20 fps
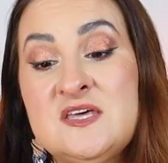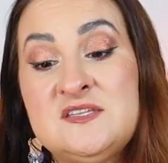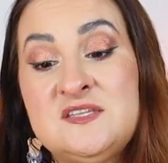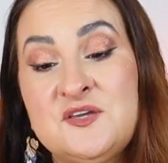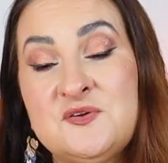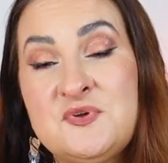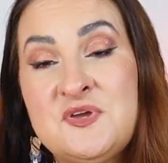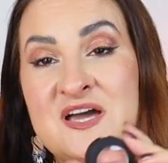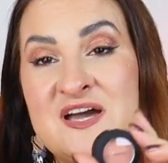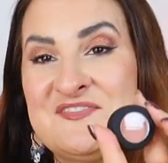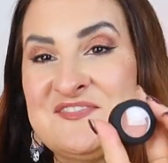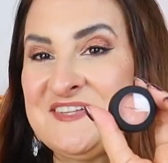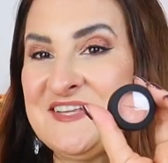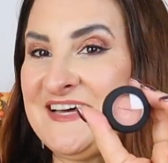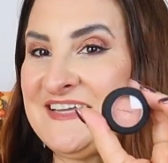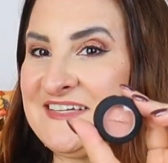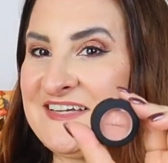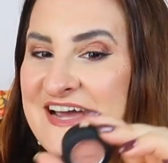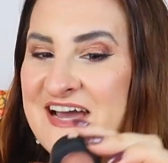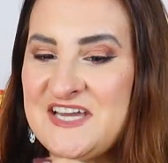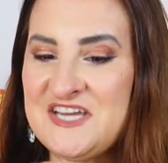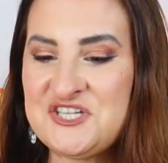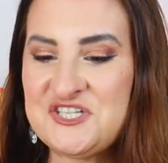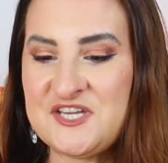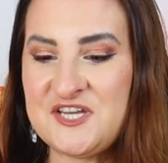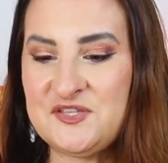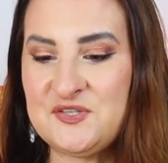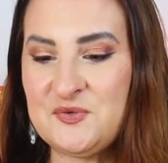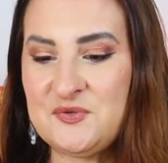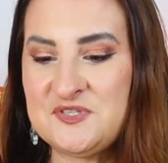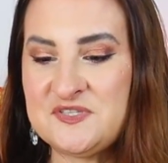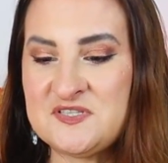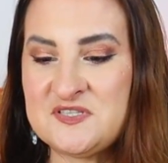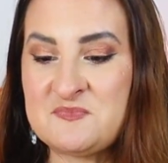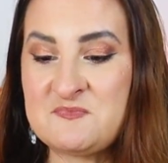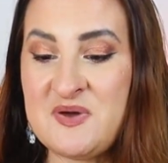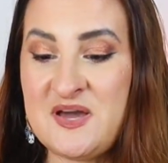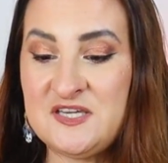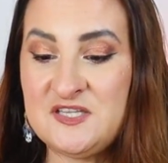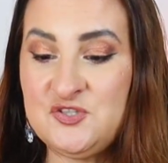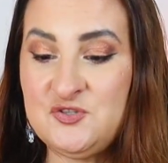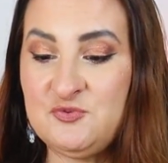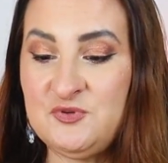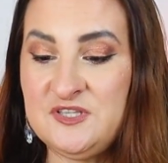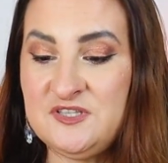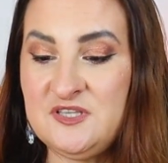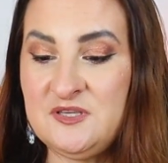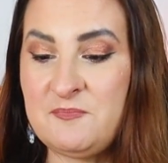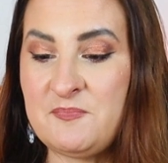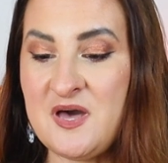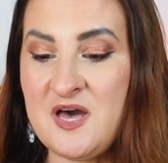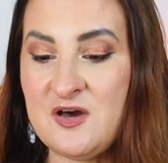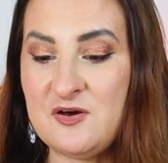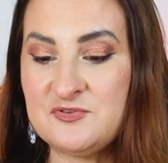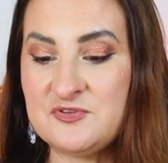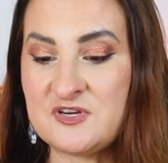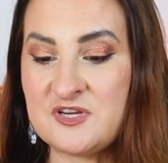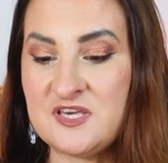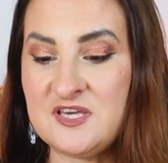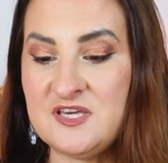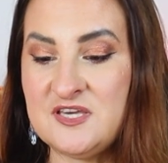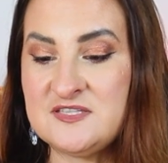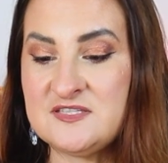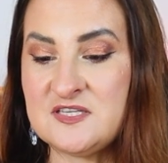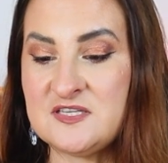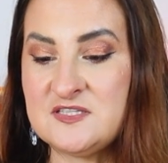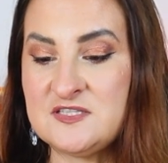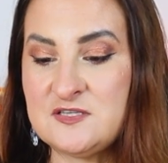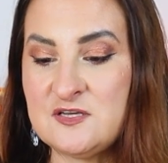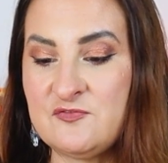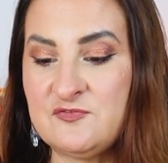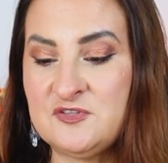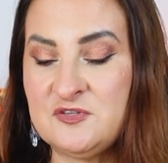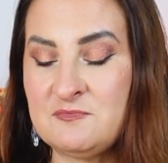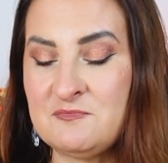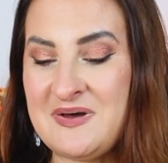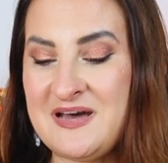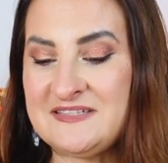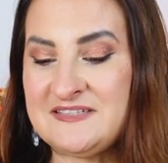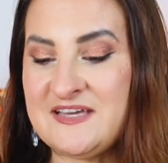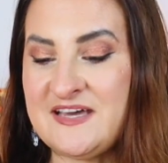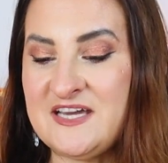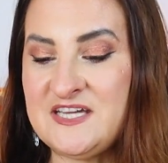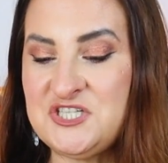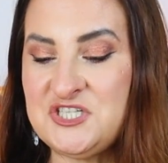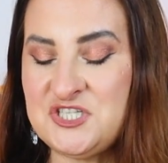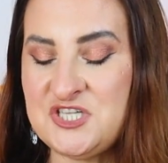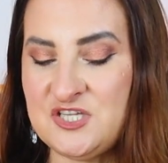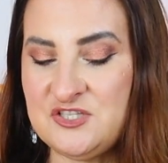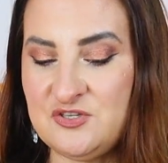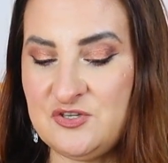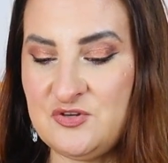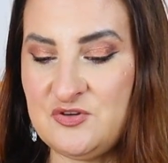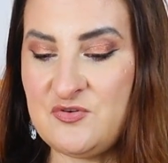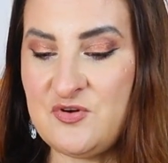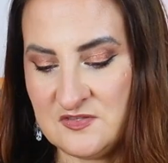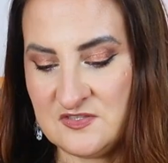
And here we have another eyeshadow. This is my Tweedy Powder Kiss Soft Matte Eyeshadow.